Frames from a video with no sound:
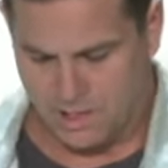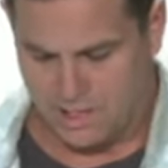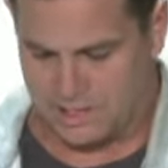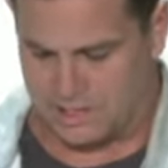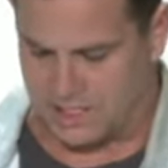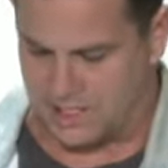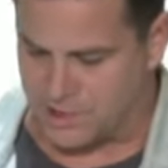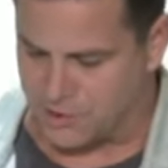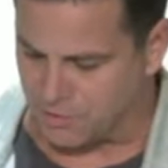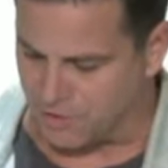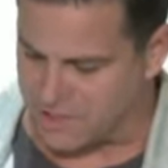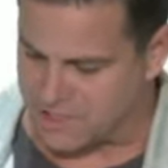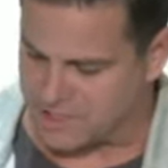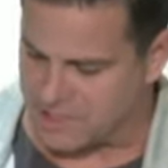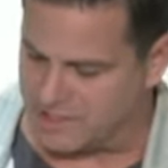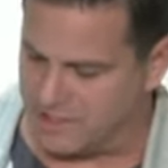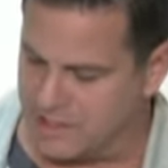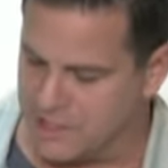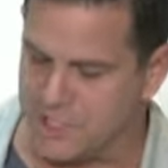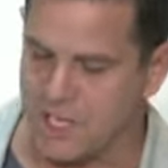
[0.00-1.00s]
It's
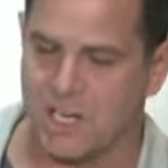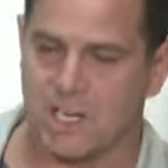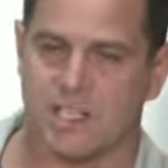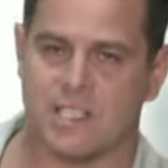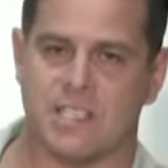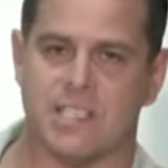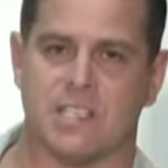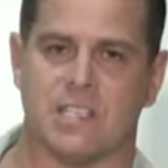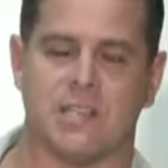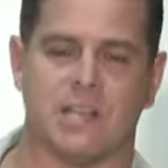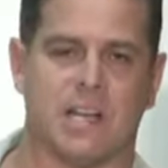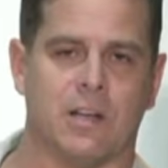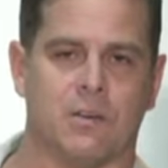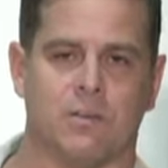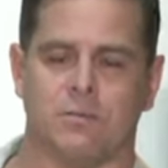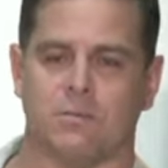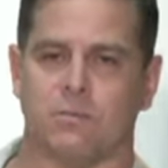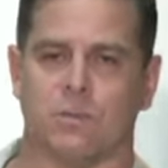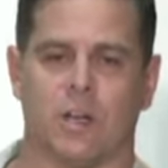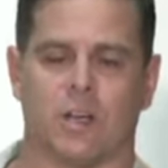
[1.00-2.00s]
interesting in Genesis, and
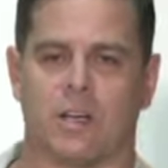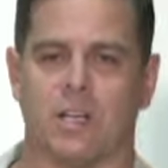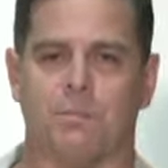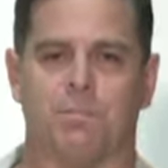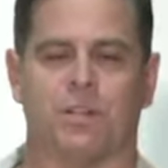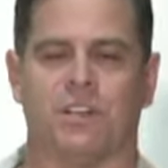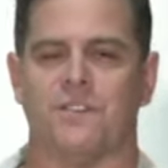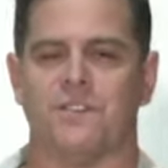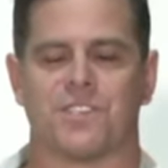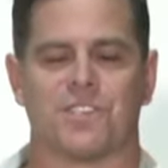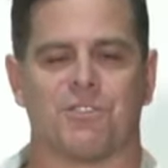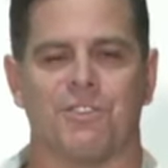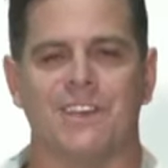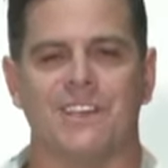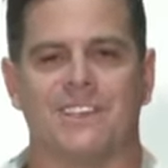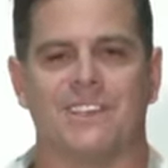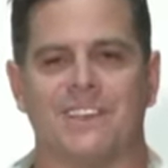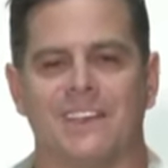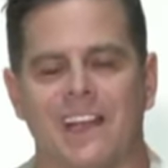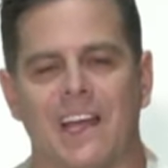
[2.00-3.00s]
we're not going to put it on the
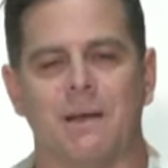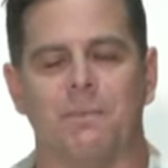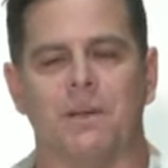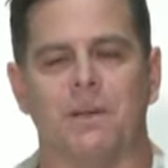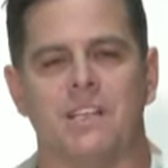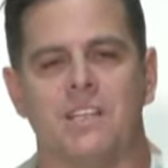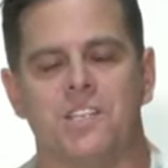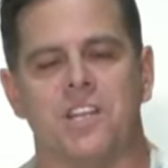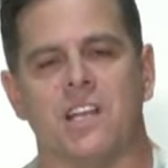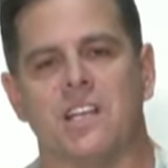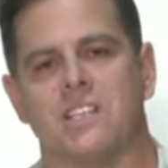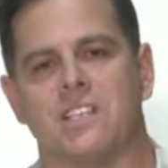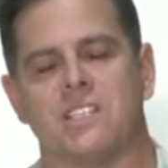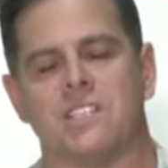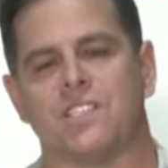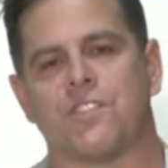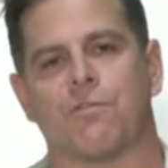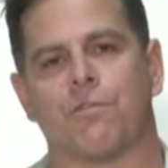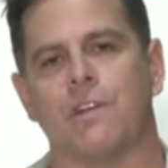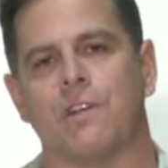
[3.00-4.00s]
screen today, but in
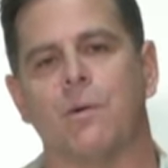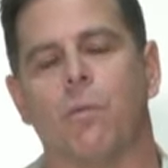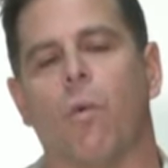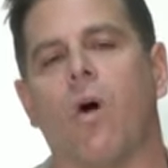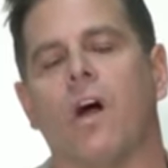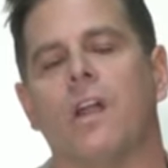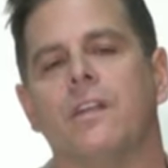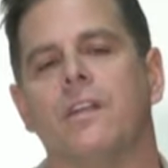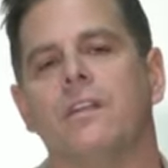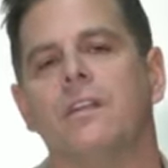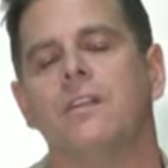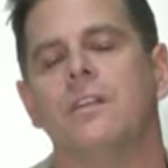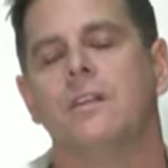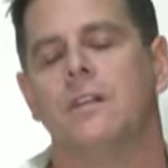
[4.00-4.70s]
Genesis 3:1,